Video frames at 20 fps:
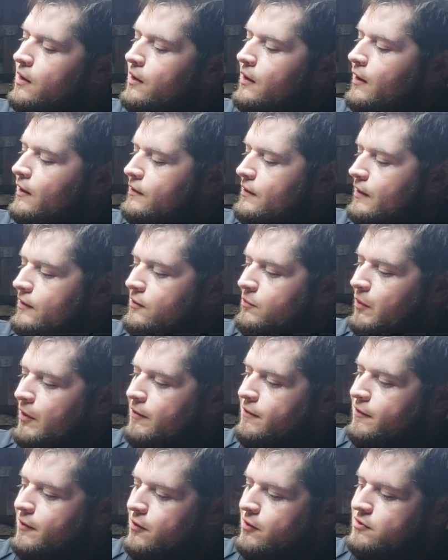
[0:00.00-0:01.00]
And it's got some
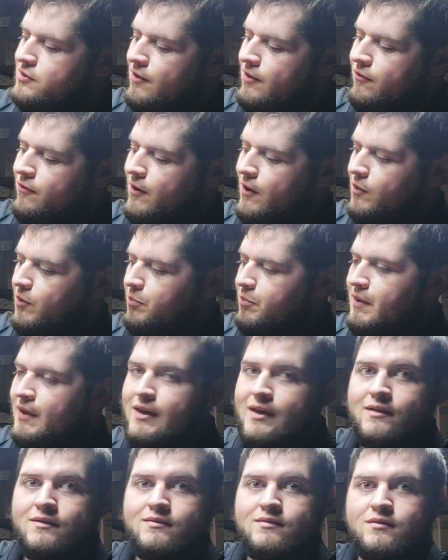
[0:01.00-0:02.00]
like fur stuff around with
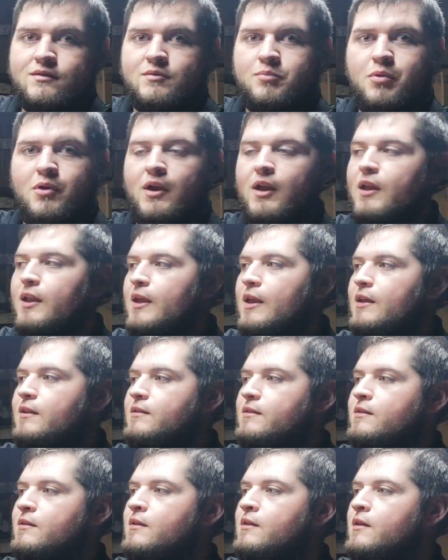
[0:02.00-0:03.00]
beads. It's pretty
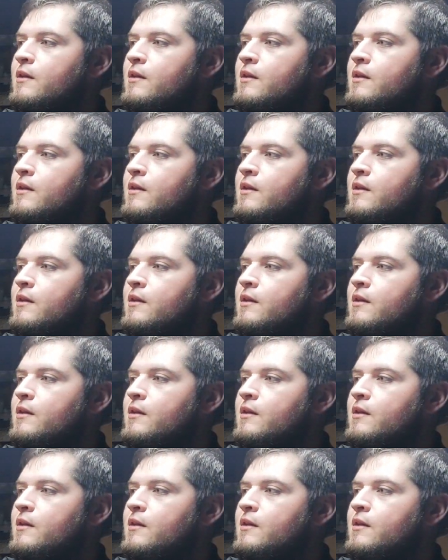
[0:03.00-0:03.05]
neat.